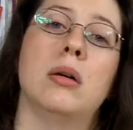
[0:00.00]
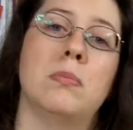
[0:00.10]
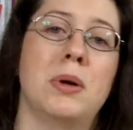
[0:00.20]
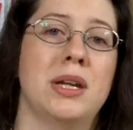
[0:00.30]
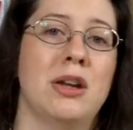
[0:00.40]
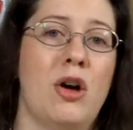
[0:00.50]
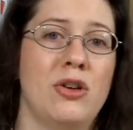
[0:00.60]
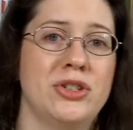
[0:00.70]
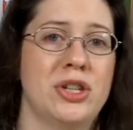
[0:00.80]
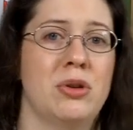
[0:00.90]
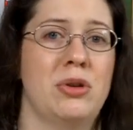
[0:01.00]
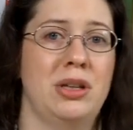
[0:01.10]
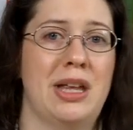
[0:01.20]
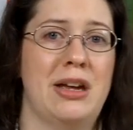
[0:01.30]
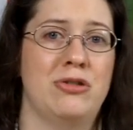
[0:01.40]
But it also
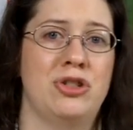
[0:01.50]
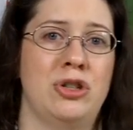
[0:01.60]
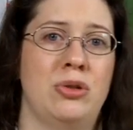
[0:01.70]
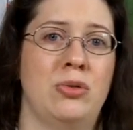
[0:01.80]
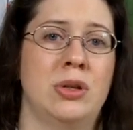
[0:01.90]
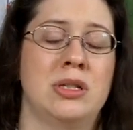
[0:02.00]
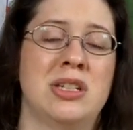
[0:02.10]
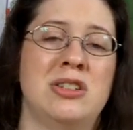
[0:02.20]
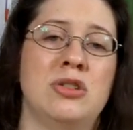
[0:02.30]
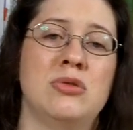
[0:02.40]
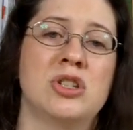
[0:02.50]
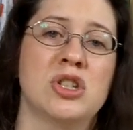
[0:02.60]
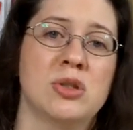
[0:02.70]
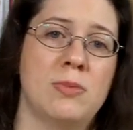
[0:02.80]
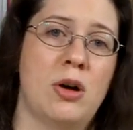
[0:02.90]
allows you to do
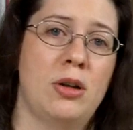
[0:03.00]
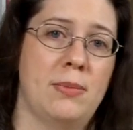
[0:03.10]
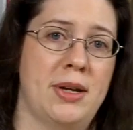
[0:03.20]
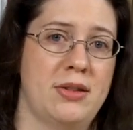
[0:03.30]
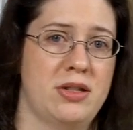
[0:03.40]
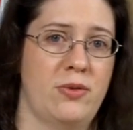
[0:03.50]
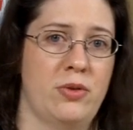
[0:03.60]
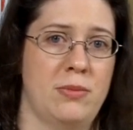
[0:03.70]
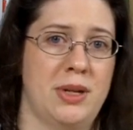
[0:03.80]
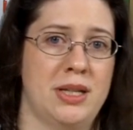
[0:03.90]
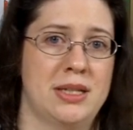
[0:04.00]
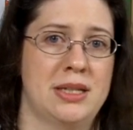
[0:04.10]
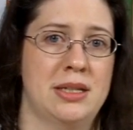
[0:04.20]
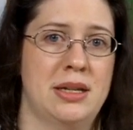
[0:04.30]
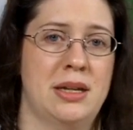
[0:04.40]
small amounts of
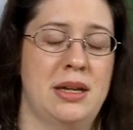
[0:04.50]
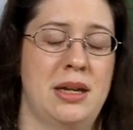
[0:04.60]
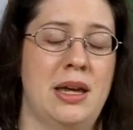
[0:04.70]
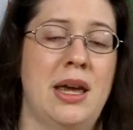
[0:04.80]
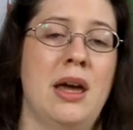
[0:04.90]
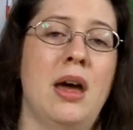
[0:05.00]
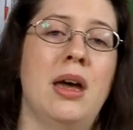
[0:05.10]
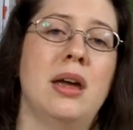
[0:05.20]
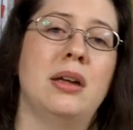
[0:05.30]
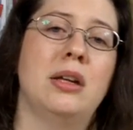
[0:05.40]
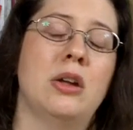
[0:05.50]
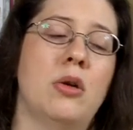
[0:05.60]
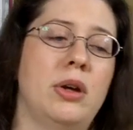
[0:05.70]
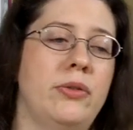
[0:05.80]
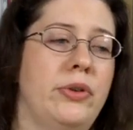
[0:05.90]
ferments. You know,
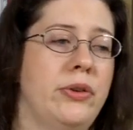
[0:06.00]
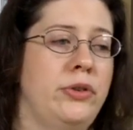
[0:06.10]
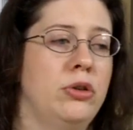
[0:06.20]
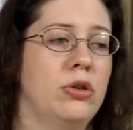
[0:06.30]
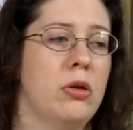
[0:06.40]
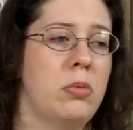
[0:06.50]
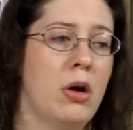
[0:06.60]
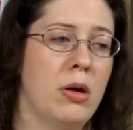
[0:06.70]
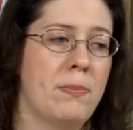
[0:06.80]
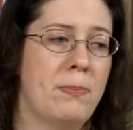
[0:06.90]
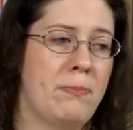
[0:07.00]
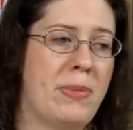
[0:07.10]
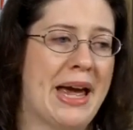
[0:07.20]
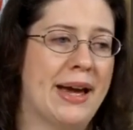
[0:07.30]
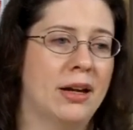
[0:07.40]
if you go
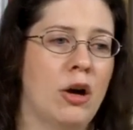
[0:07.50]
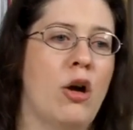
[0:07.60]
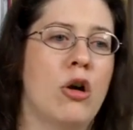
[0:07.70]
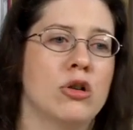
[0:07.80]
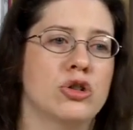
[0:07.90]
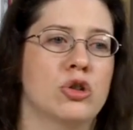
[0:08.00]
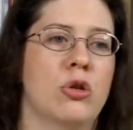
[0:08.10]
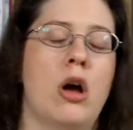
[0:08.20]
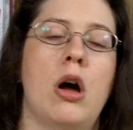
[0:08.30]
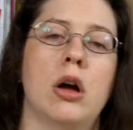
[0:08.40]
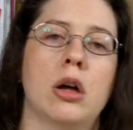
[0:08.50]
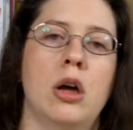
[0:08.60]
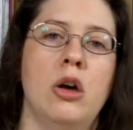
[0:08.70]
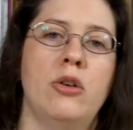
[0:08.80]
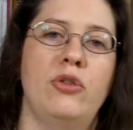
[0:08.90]
pack a harsh crock
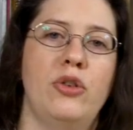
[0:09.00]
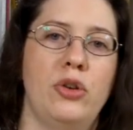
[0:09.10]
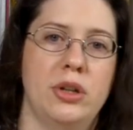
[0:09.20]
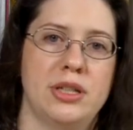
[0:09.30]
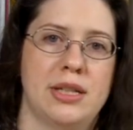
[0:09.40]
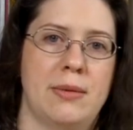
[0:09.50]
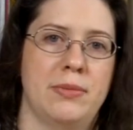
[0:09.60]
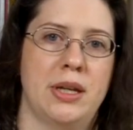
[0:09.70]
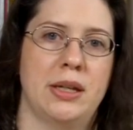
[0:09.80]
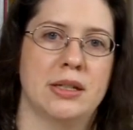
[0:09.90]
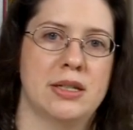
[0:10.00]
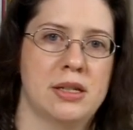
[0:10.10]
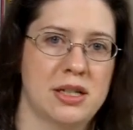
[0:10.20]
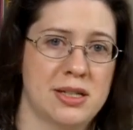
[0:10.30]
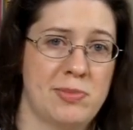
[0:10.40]
full of something that's an
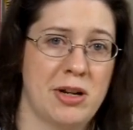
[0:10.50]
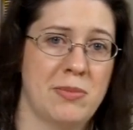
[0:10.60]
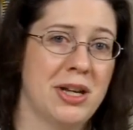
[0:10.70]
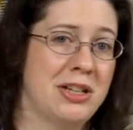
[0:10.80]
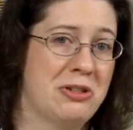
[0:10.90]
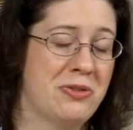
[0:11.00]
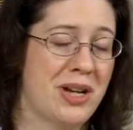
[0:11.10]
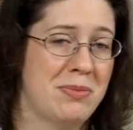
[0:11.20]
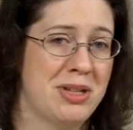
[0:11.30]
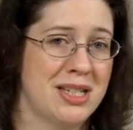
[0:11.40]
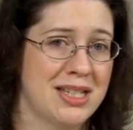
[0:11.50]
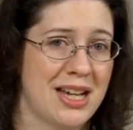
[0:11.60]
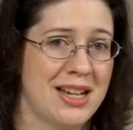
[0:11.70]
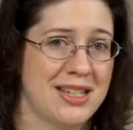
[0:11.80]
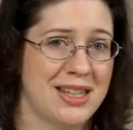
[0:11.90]
experiment and your family
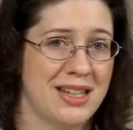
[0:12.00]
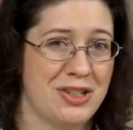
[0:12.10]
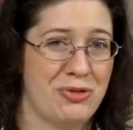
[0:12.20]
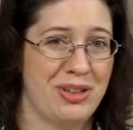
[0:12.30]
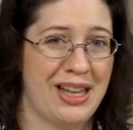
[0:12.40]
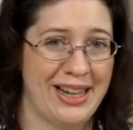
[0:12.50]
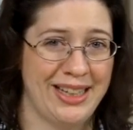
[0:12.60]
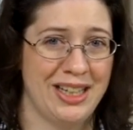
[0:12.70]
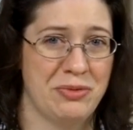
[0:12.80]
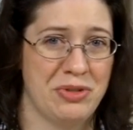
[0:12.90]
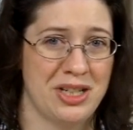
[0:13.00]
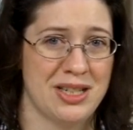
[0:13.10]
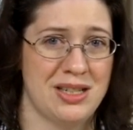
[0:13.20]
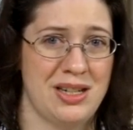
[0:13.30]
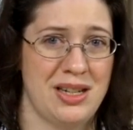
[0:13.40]
decides they don't like it when
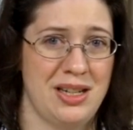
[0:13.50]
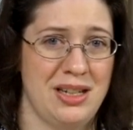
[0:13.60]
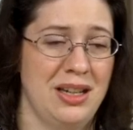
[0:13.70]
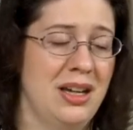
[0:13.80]
it's done,